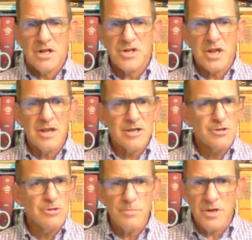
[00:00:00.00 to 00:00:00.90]

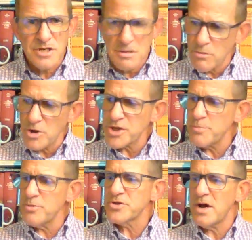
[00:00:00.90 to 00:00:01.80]
Tychicus, who's mentioned
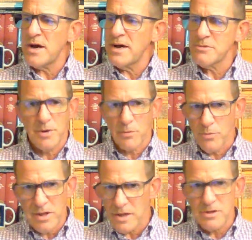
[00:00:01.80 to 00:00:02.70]
multiple times,
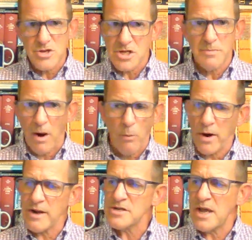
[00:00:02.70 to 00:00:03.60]
but really just about
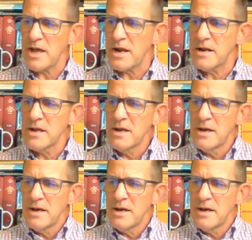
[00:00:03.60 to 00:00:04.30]
where he's headed.